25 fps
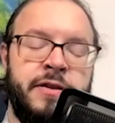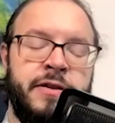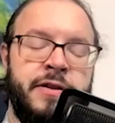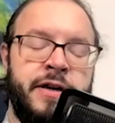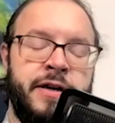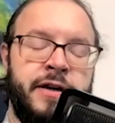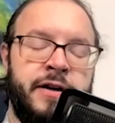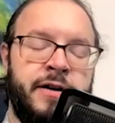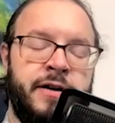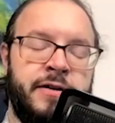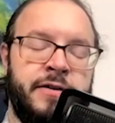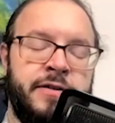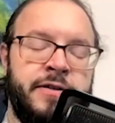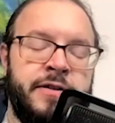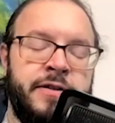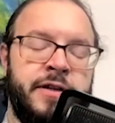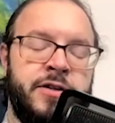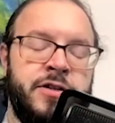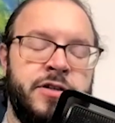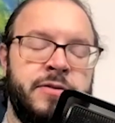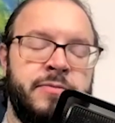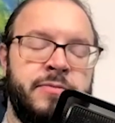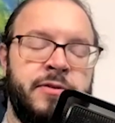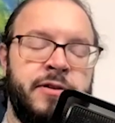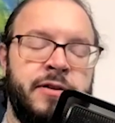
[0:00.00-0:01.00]
they are
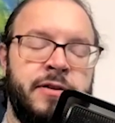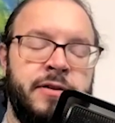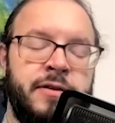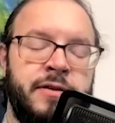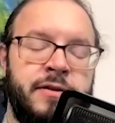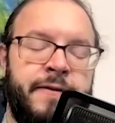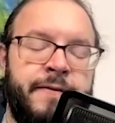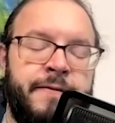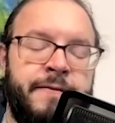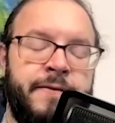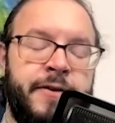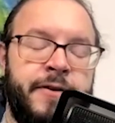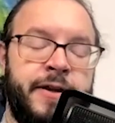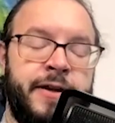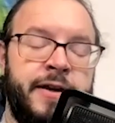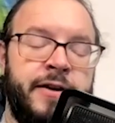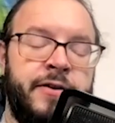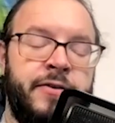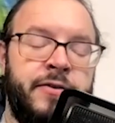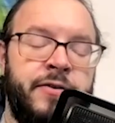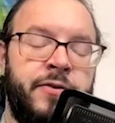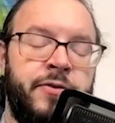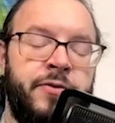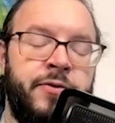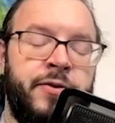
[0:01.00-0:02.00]
touchable, we
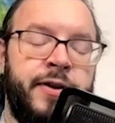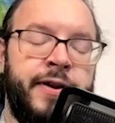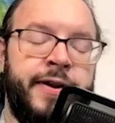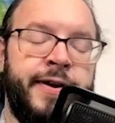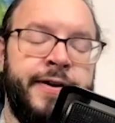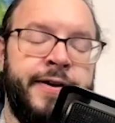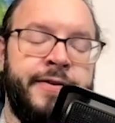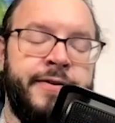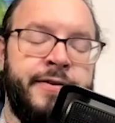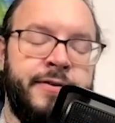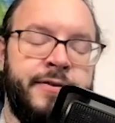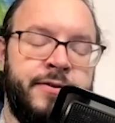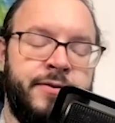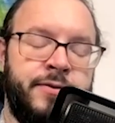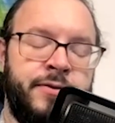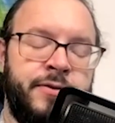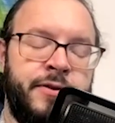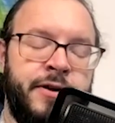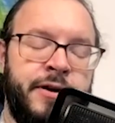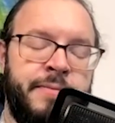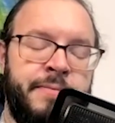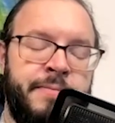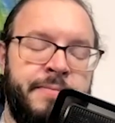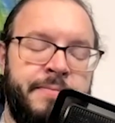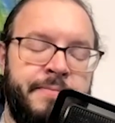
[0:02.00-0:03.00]
can relate to
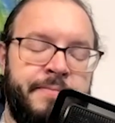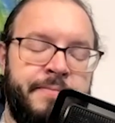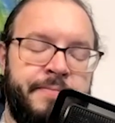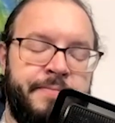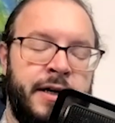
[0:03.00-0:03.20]
them.